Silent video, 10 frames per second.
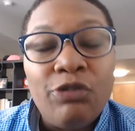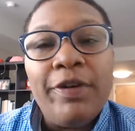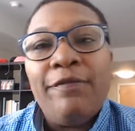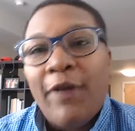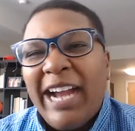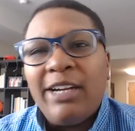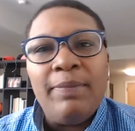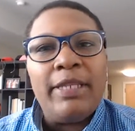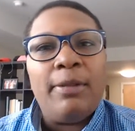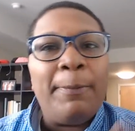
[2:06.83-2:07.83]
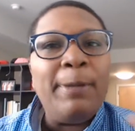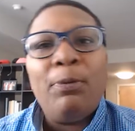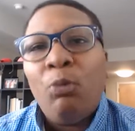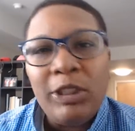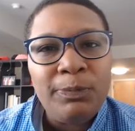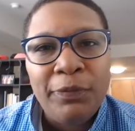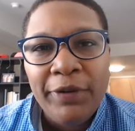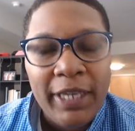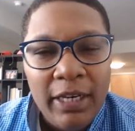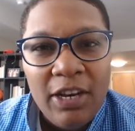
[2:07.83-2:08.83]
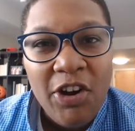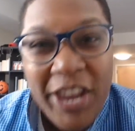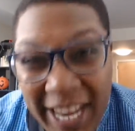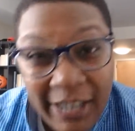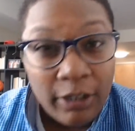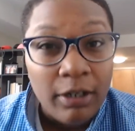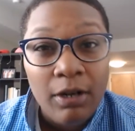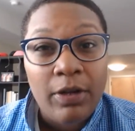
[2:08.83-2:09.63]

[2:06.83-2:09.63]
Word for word: your environment, the people whispering in your ear.